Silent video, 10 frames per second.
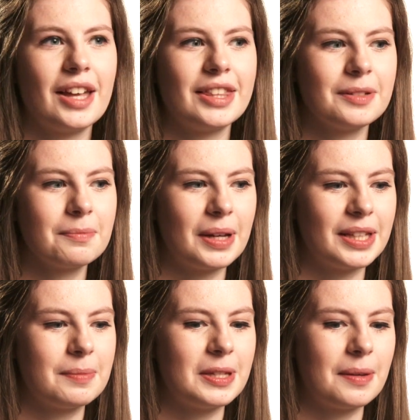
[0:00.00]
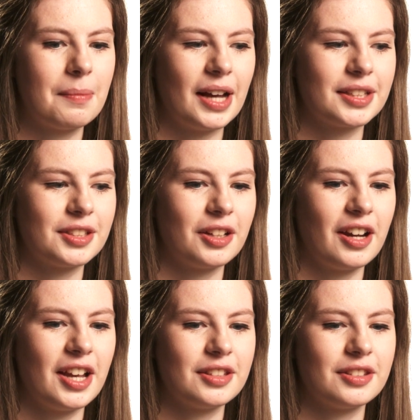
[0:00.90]
I think Billy being the ambassador
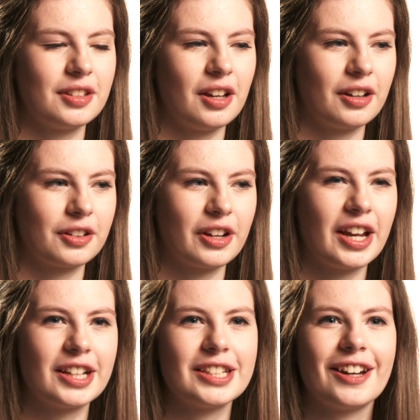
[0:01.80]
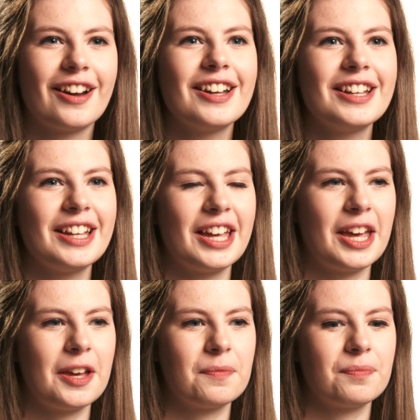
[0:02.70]
is a great idea,
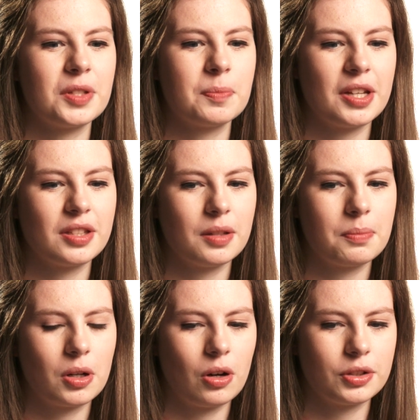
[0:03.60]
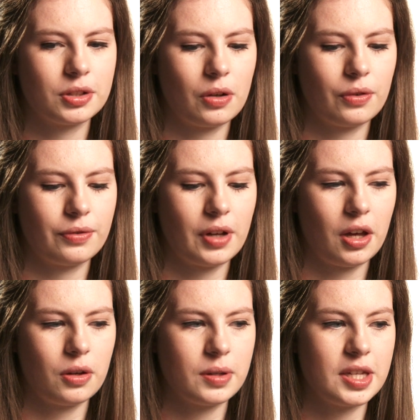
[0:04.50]
especially because of
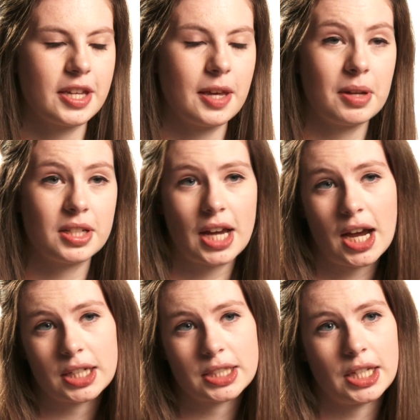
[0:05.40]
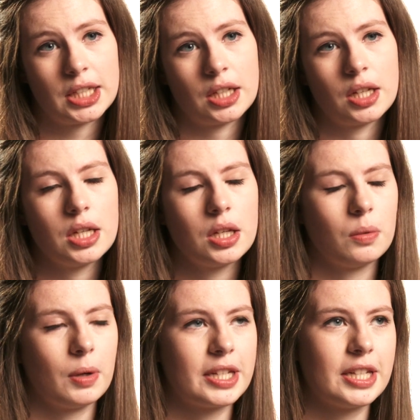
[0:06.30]
how he came into acting,
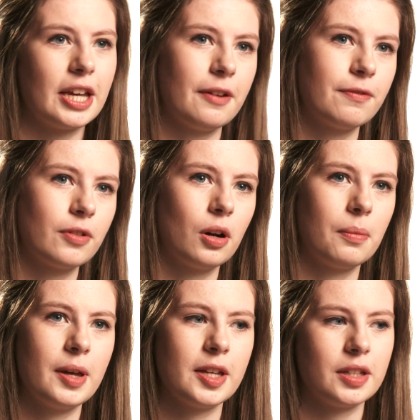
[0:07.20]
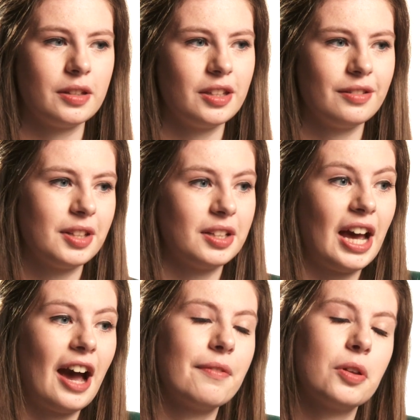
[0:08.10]
where he came from. He didn't
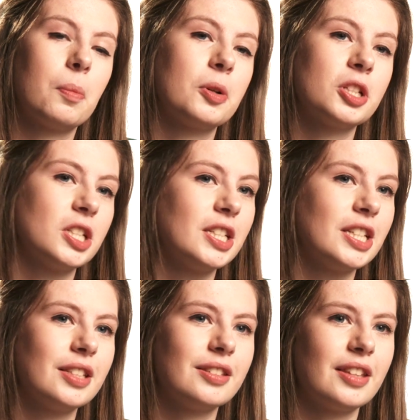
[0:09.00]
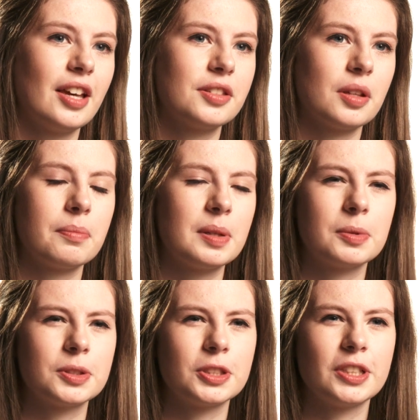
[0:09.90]
have the opportunities that some
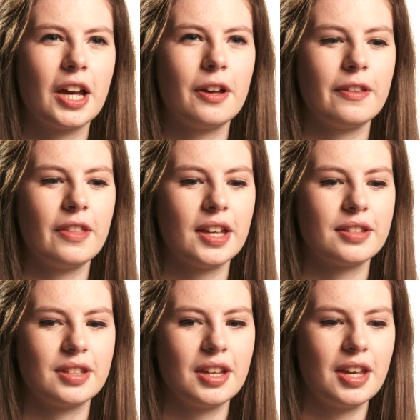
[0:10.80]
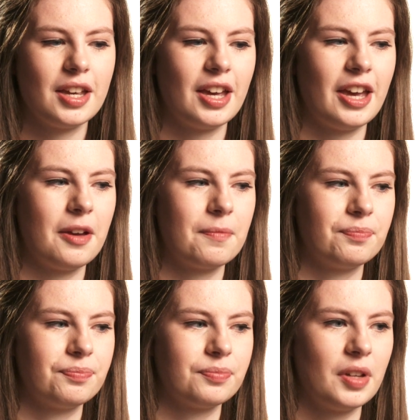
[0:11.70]
people do now, and this,
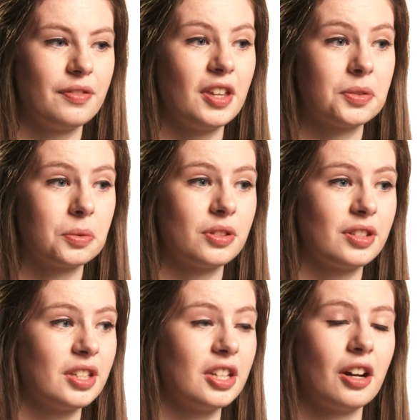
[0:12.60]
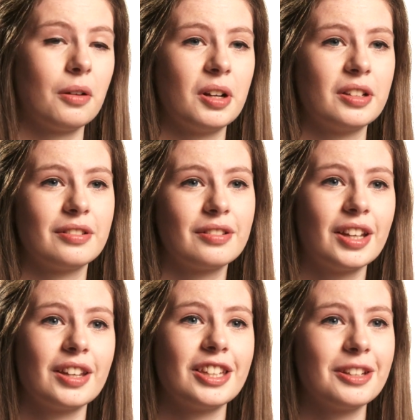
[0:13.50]
if this was here when
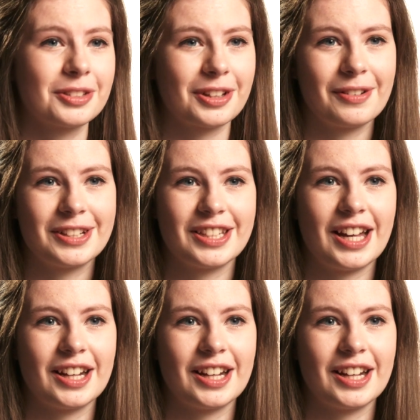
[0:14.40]
he was coming into the